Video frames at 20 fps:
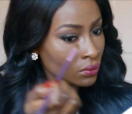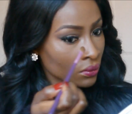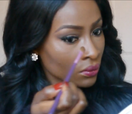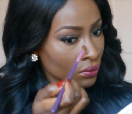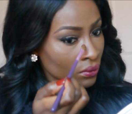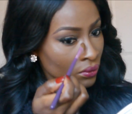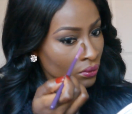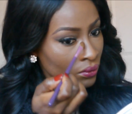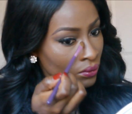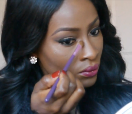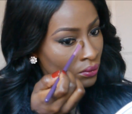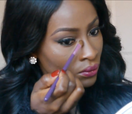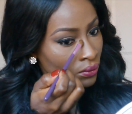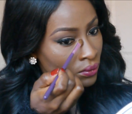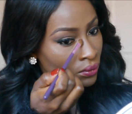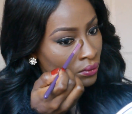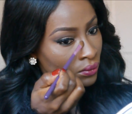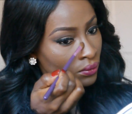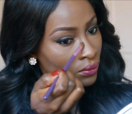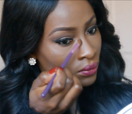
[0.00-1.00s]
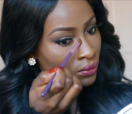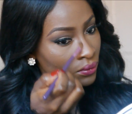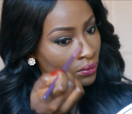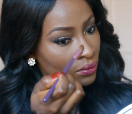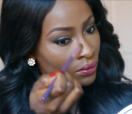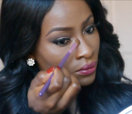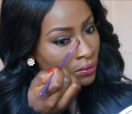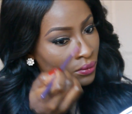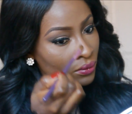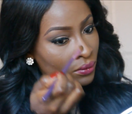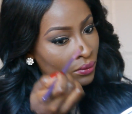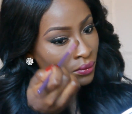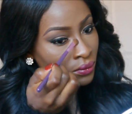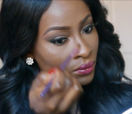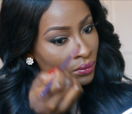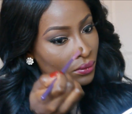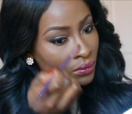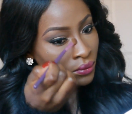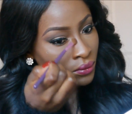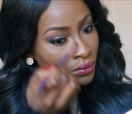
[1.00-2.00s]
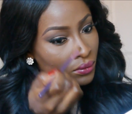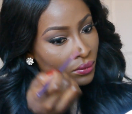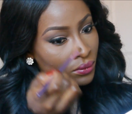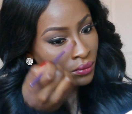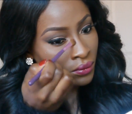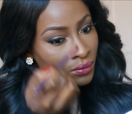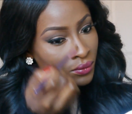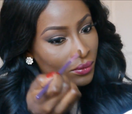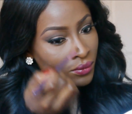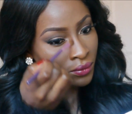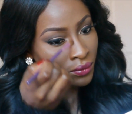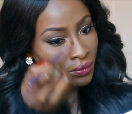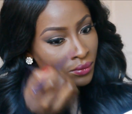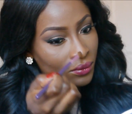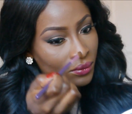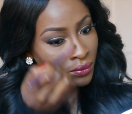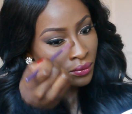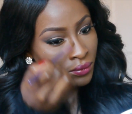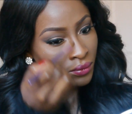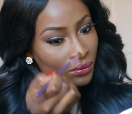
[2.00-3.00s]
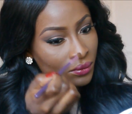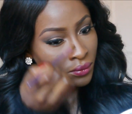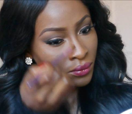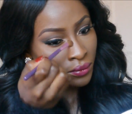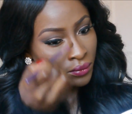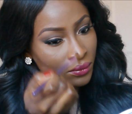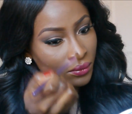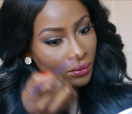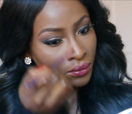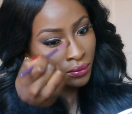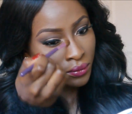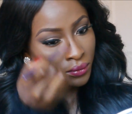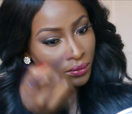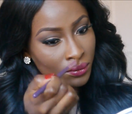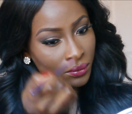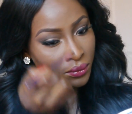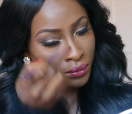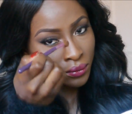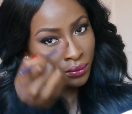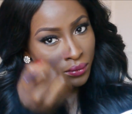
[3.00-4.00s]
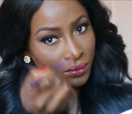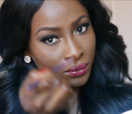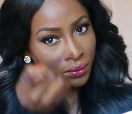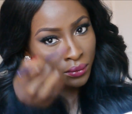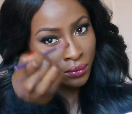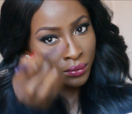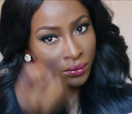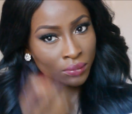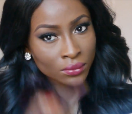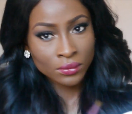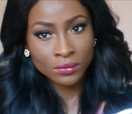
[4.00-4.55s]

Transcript: [no speech]